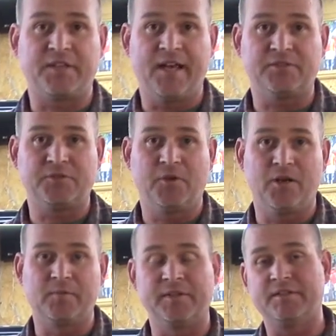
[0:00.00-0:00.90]
Casto
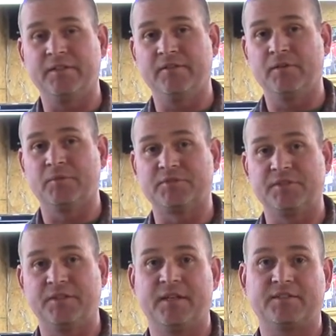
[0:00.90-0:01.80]
Armory TV. We'll
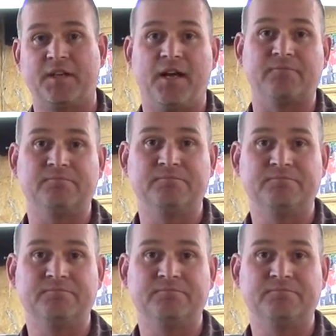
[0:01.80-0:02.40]
see you next time.